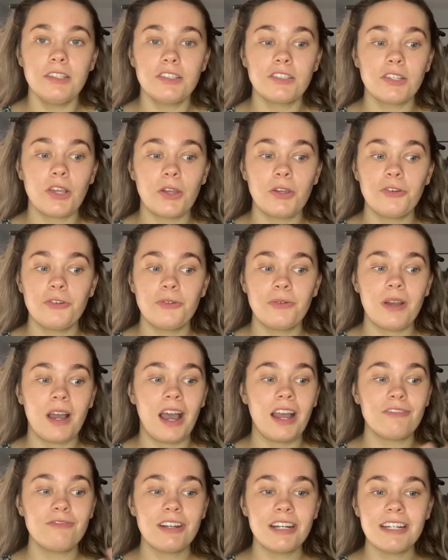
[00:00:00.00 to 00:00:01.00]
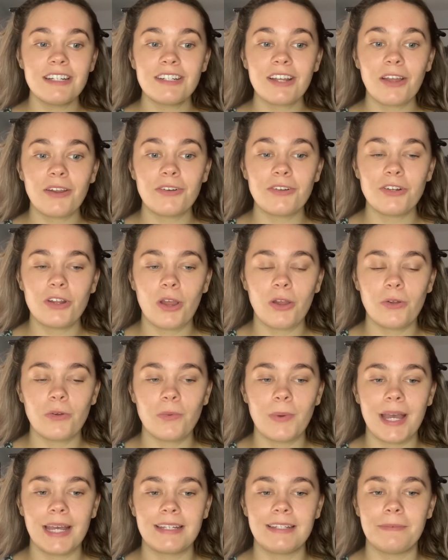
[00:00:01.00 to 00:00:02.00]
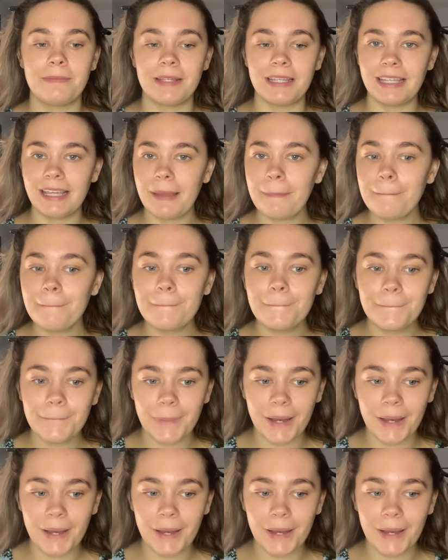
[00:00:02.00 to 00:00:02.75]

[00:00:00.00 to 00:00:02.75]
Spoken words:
So I really don't know where to begin,